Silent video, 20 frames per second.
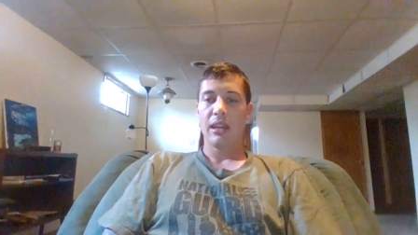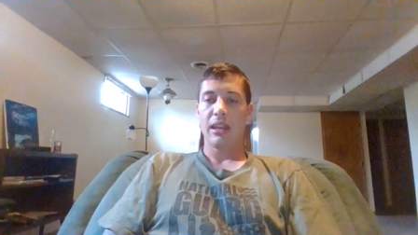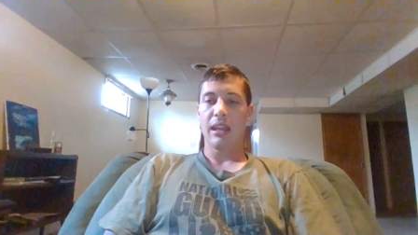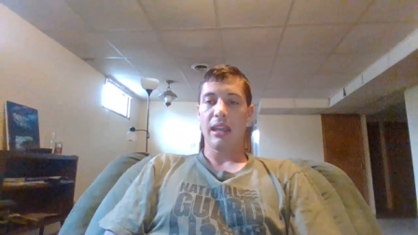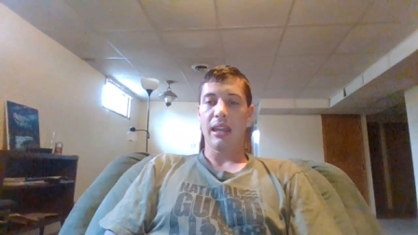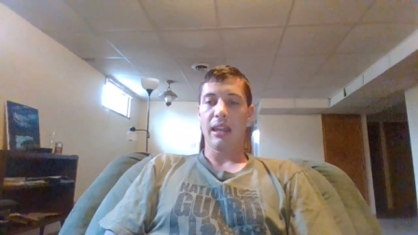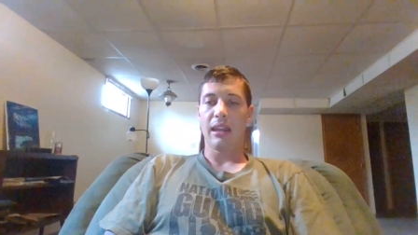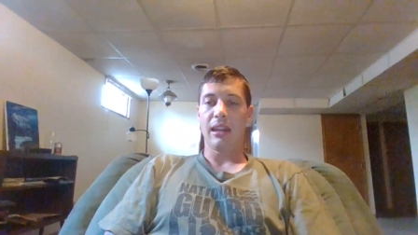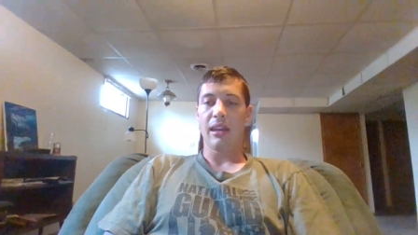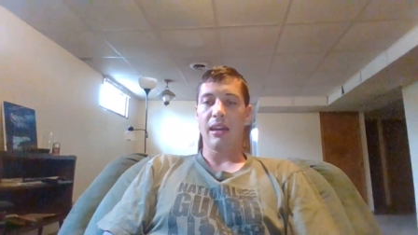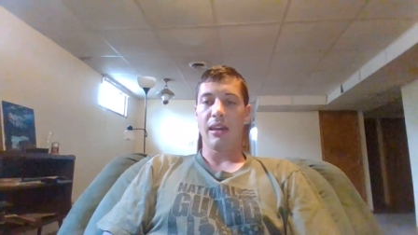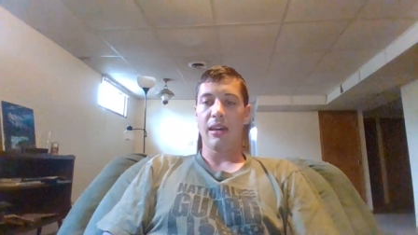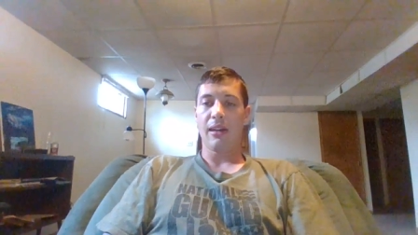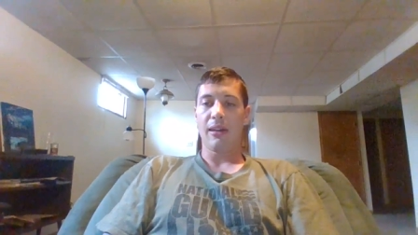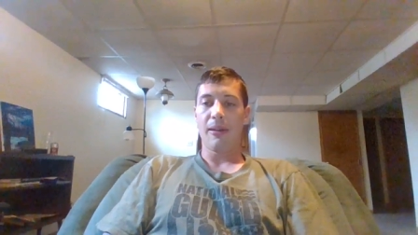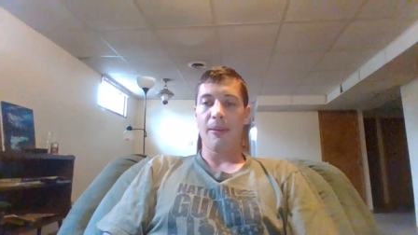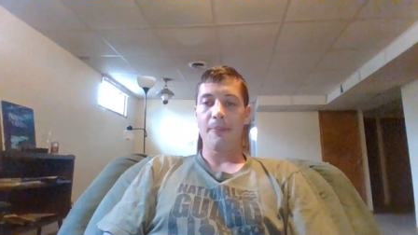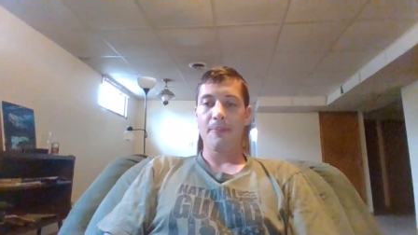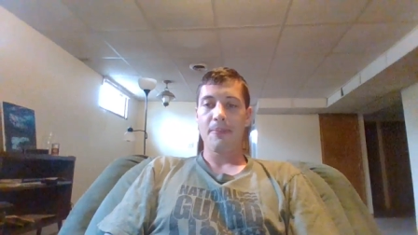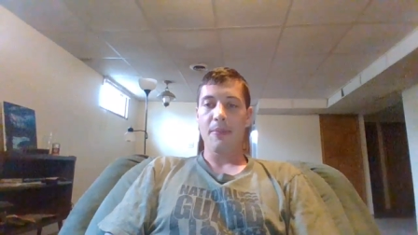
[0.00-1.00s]
in
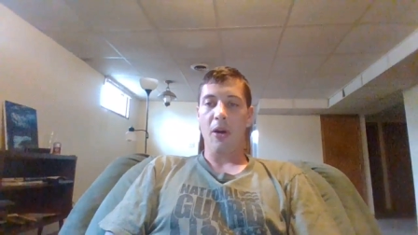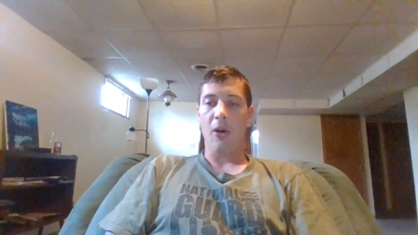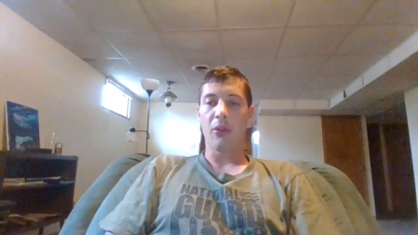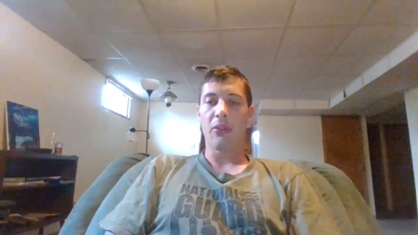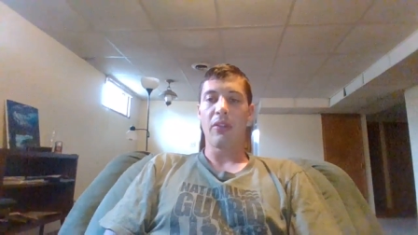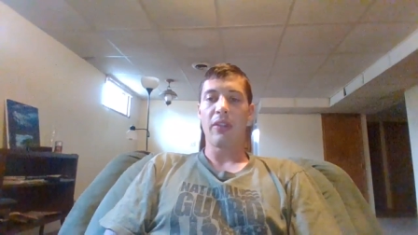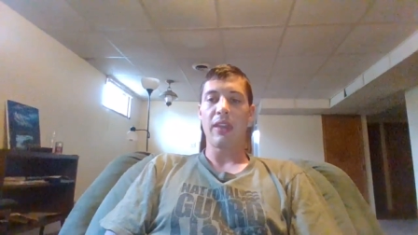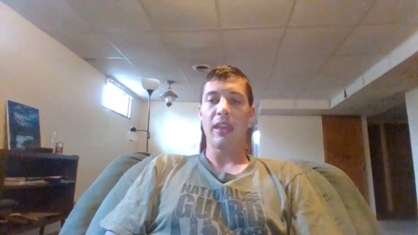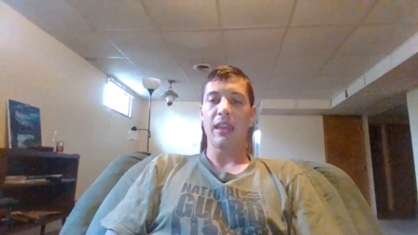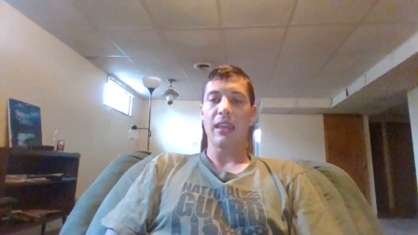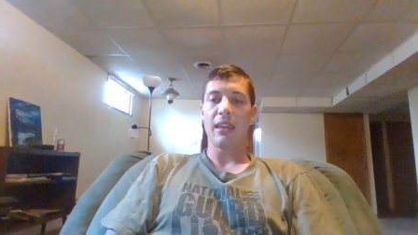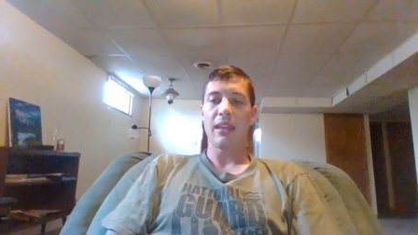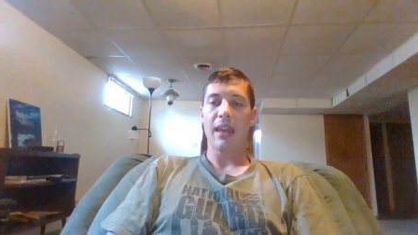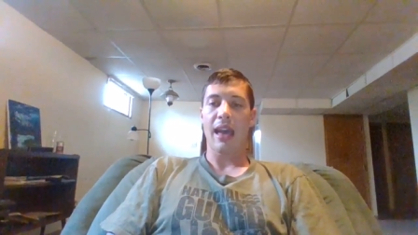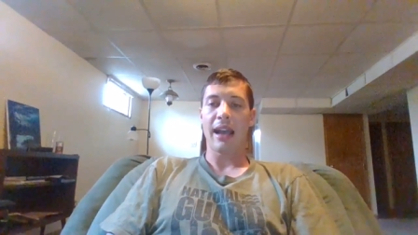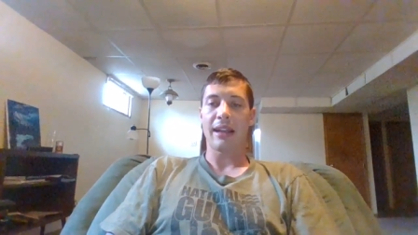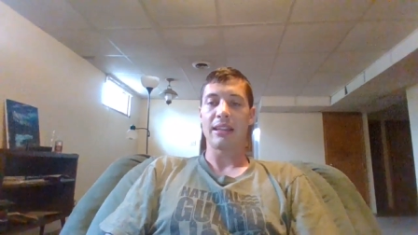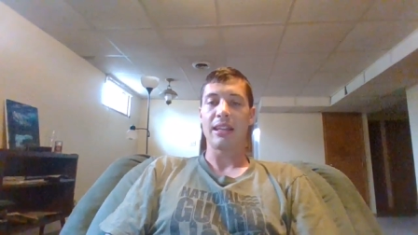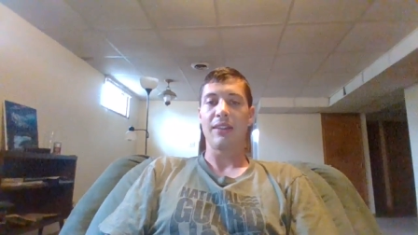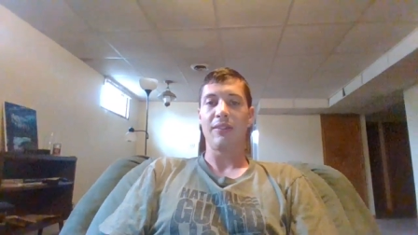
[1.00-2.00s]
all the
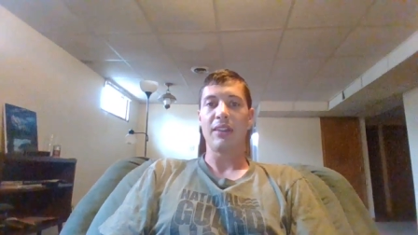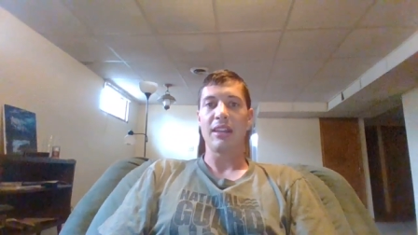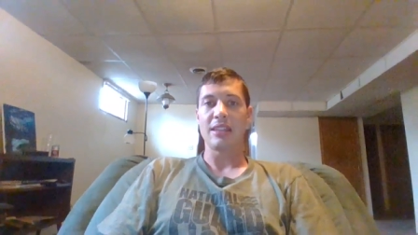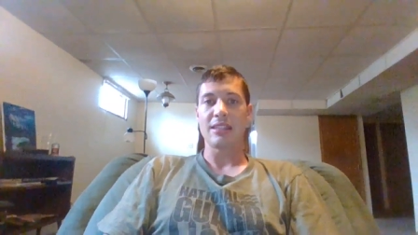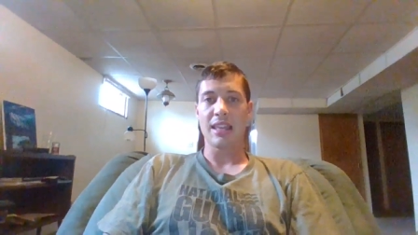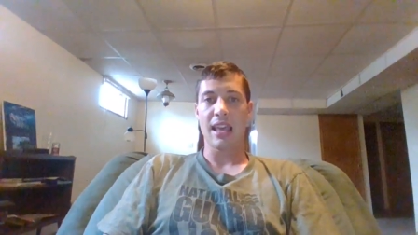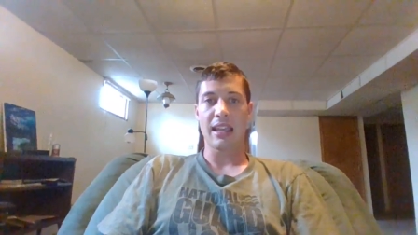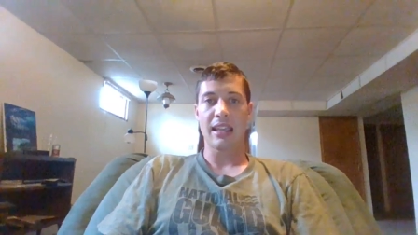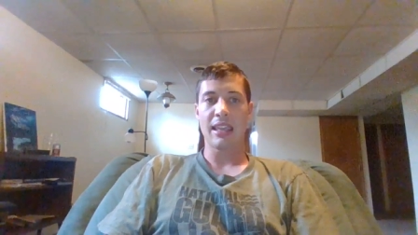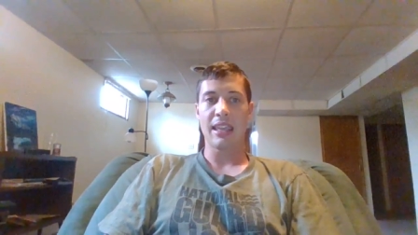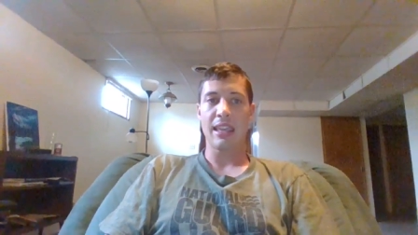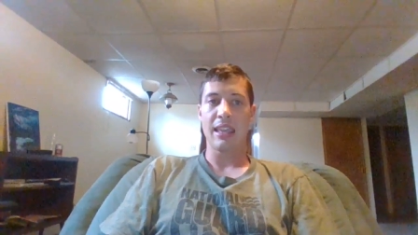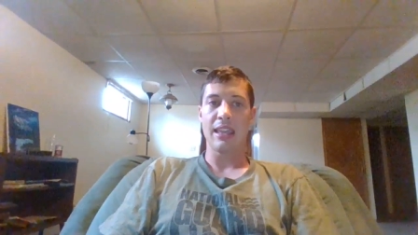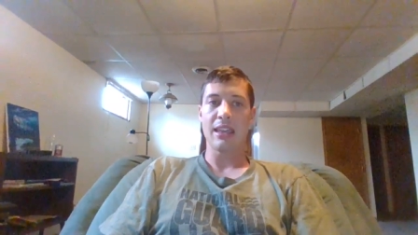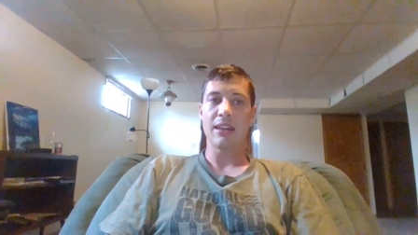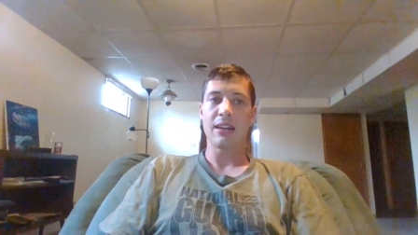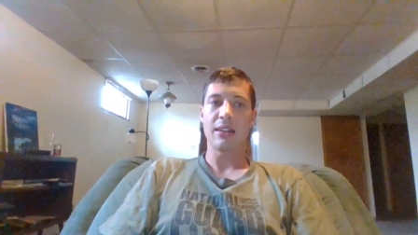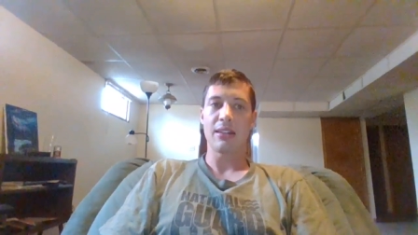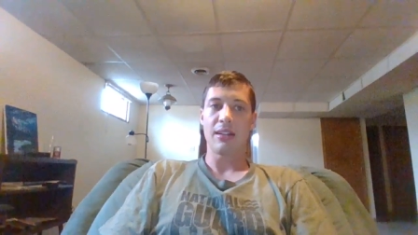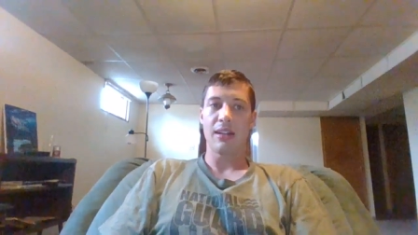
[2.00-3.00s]
activities that
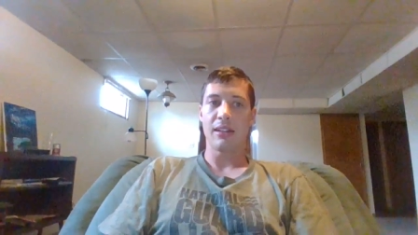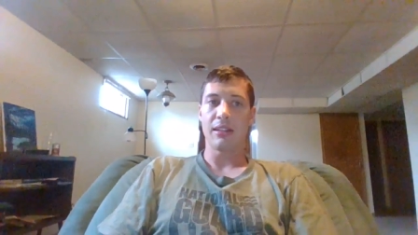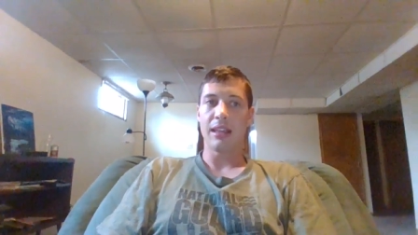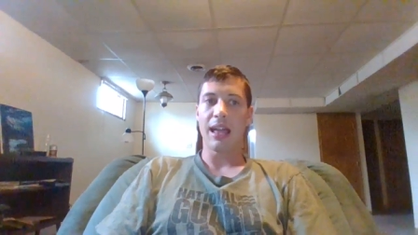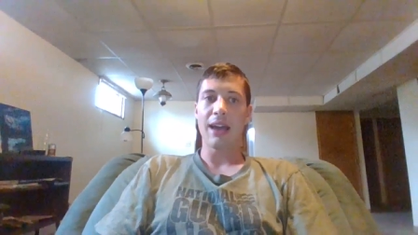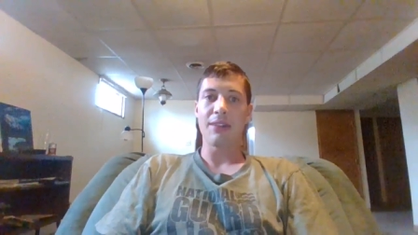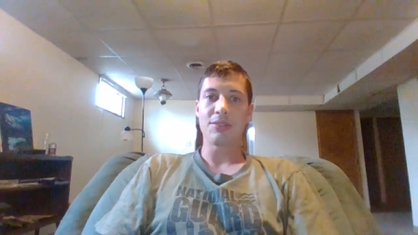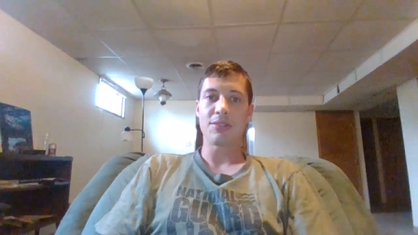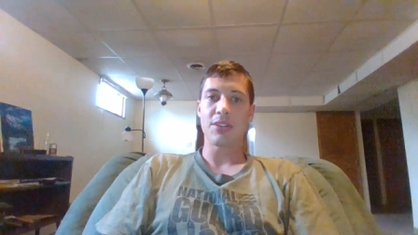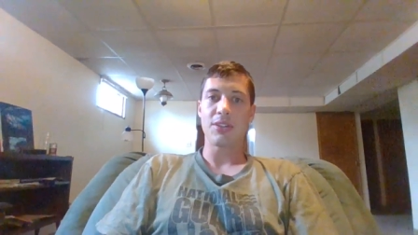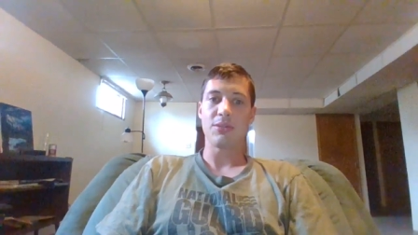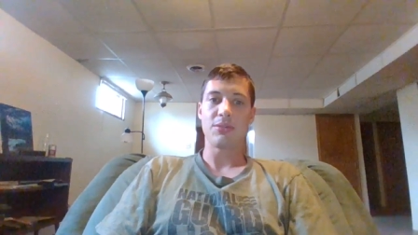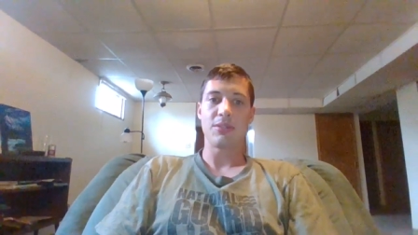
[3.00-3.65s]
Quia allows you